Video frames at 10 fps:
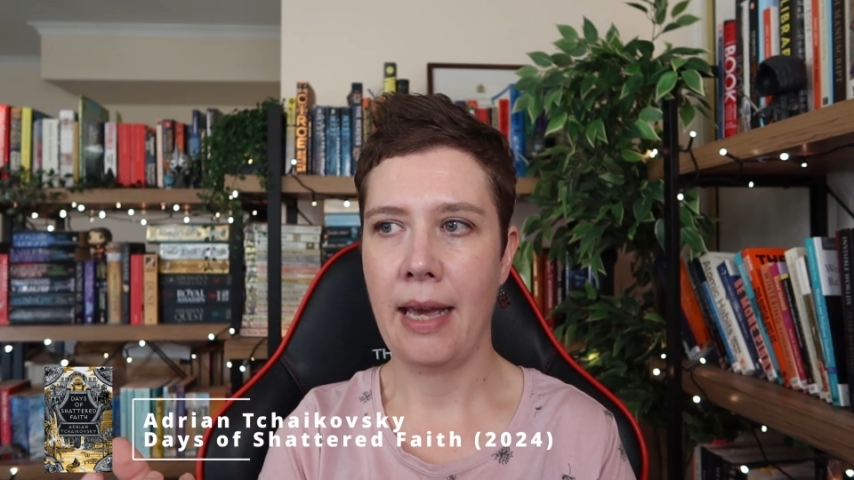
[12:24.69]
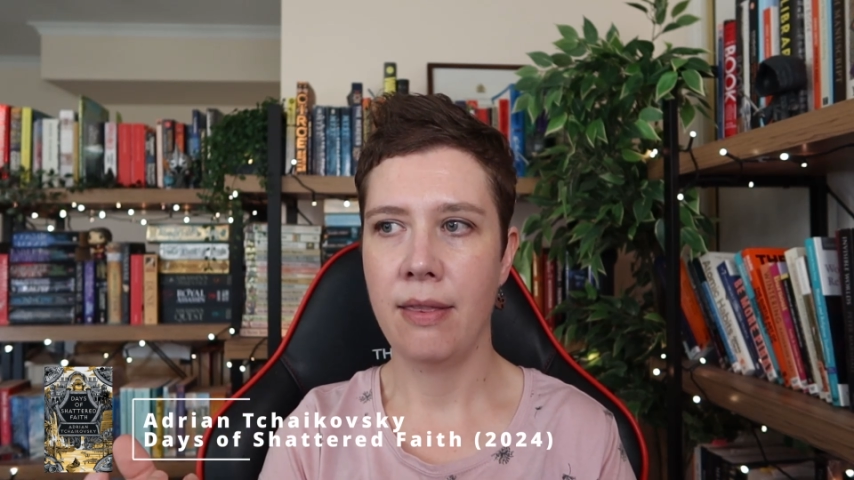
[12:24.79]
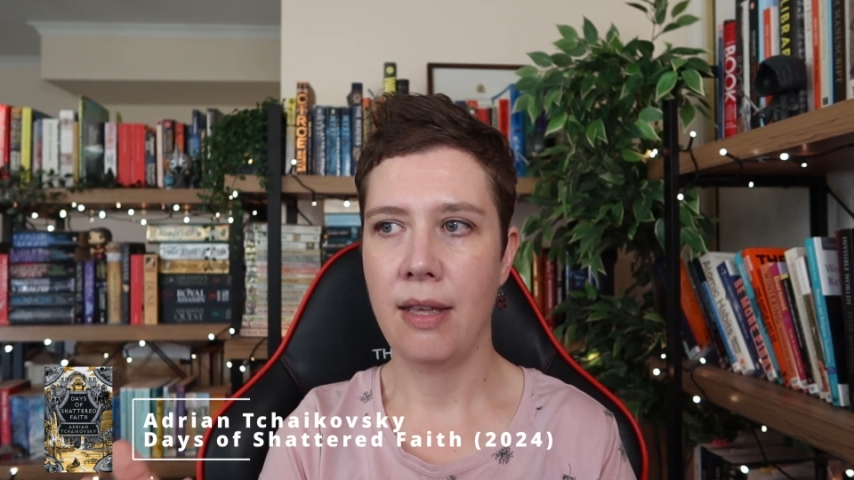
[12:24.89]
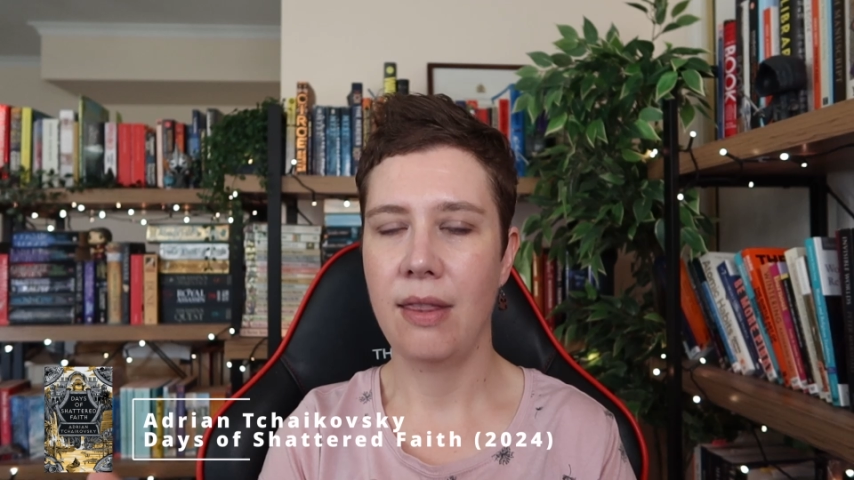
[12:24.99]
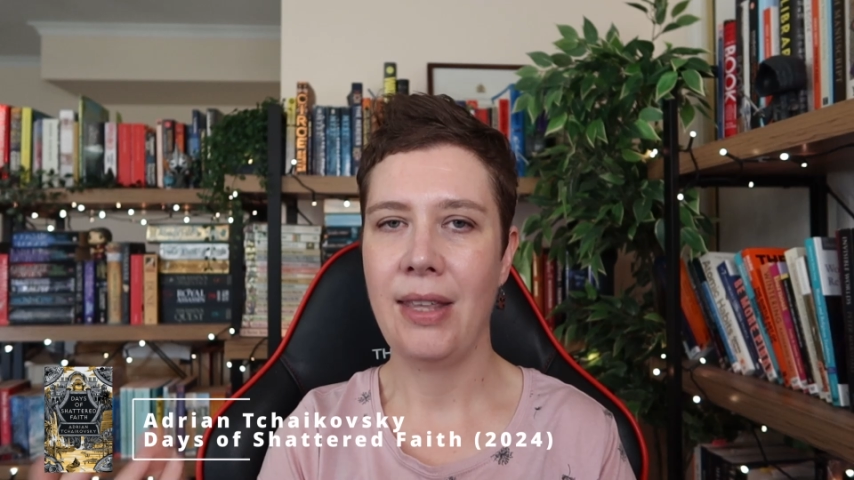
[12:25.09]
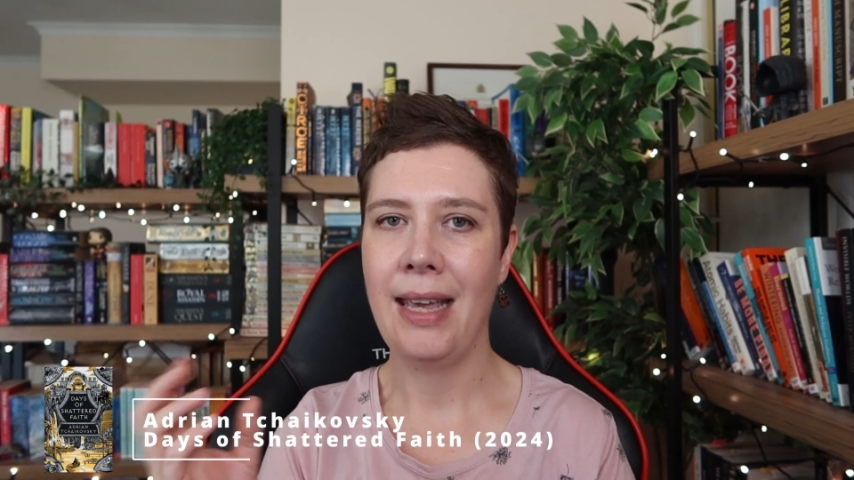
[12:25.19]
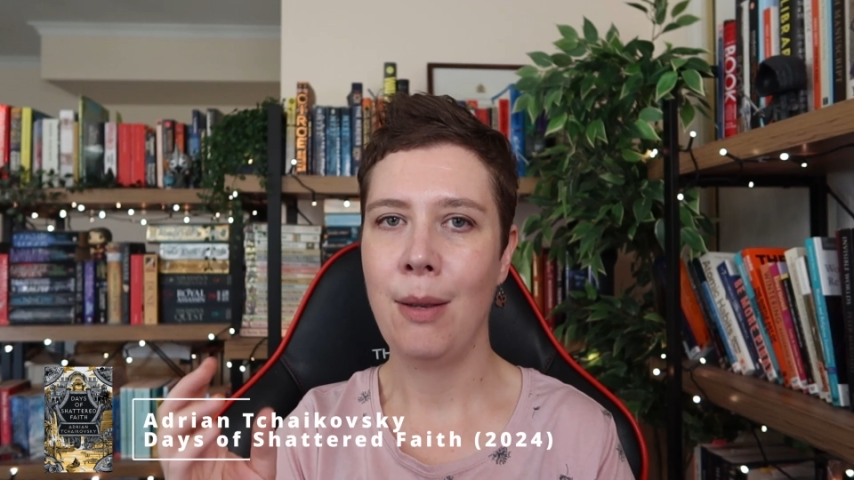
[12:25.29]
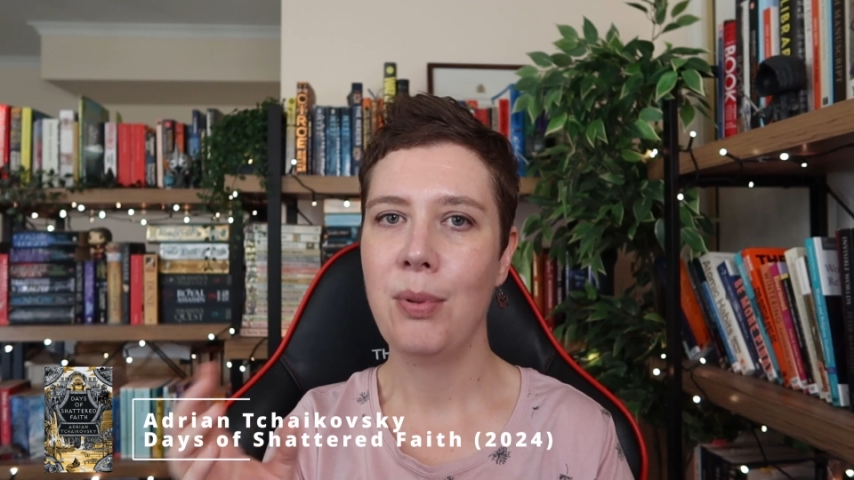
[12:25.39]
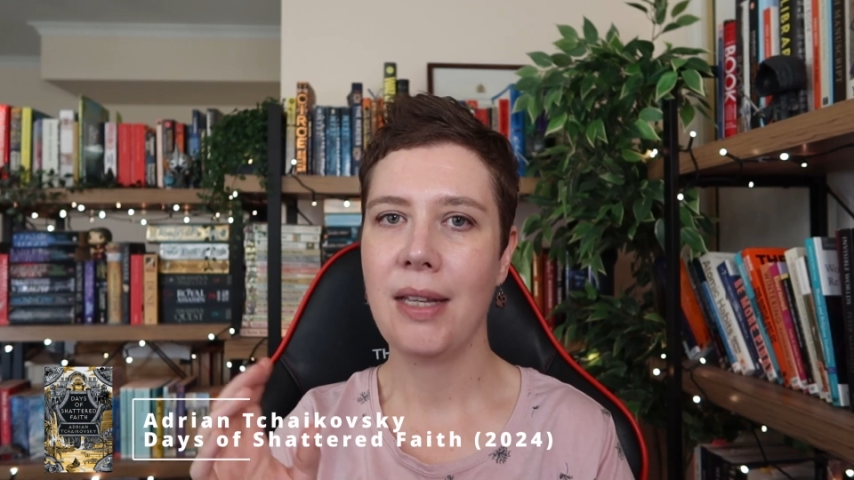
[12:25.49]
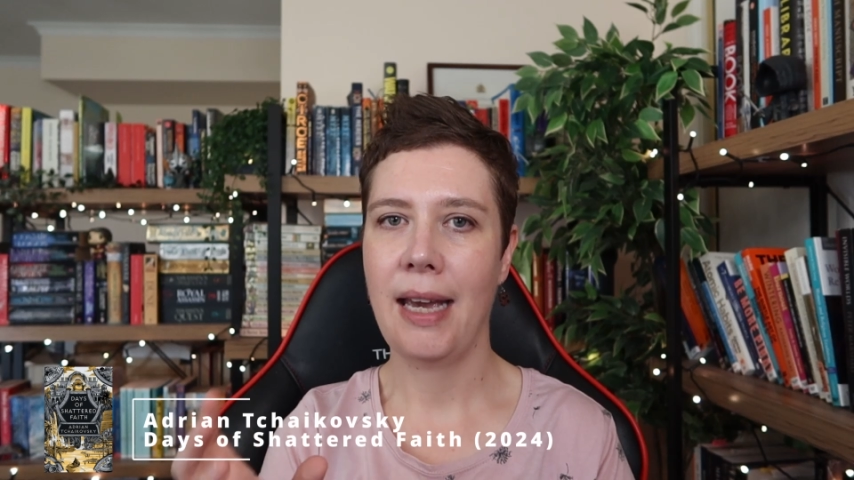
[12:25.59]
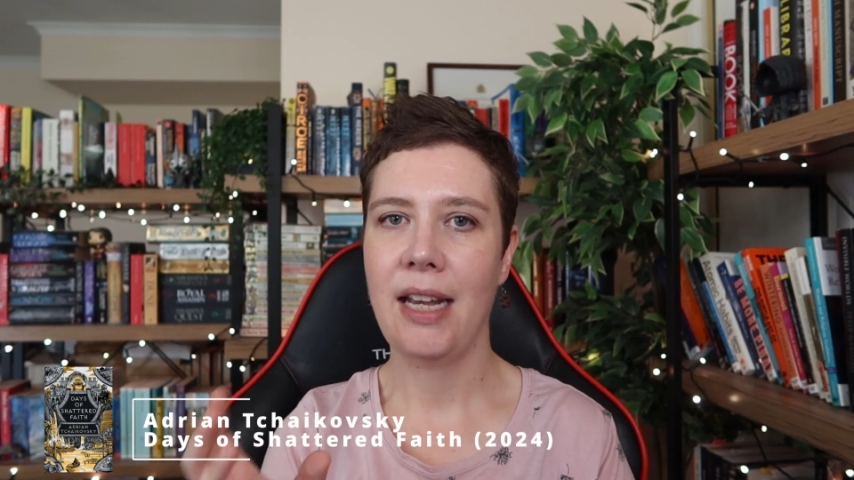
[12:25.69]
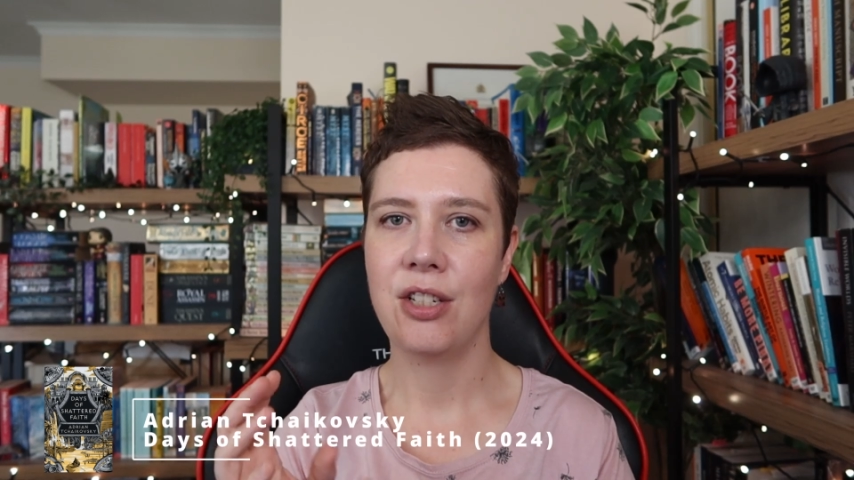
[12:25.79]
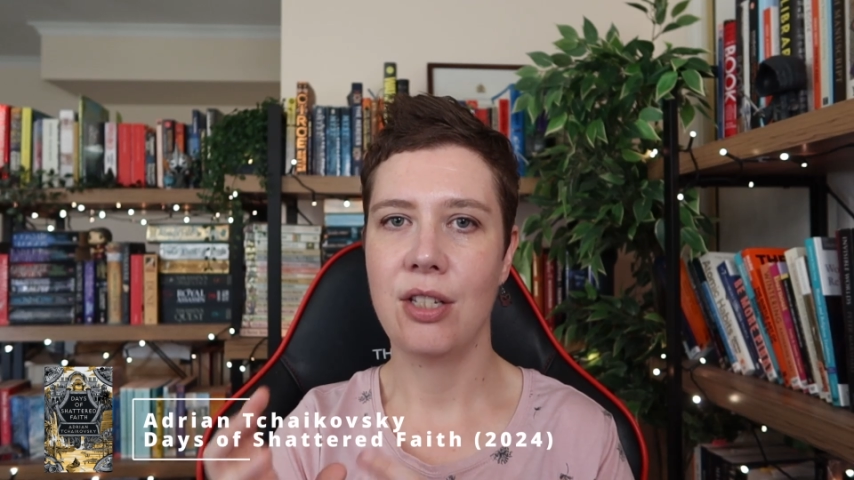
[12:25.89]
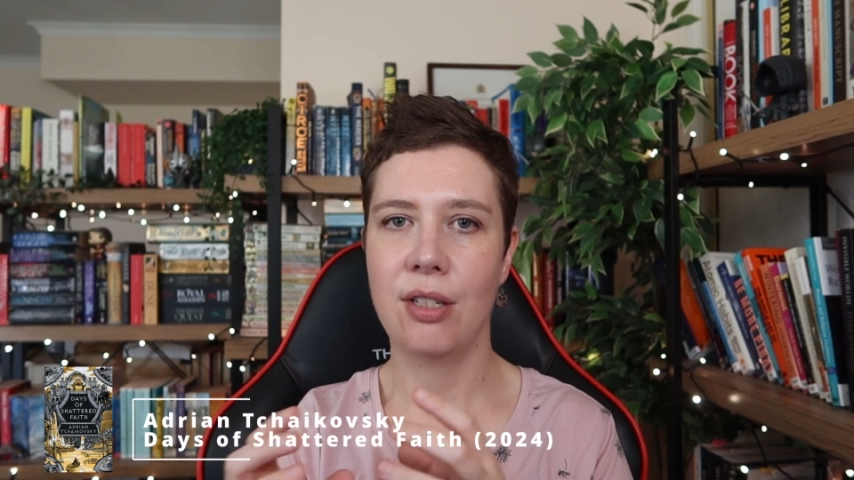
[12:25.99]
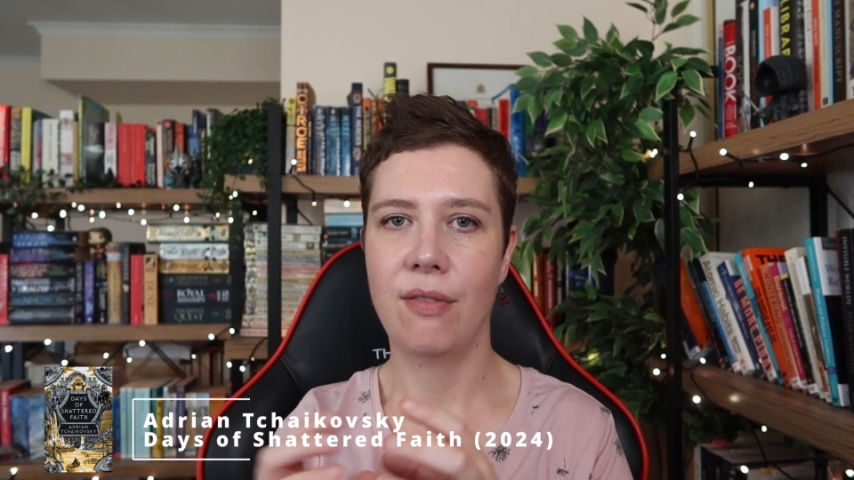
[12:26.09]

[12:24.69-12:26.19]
and then the implications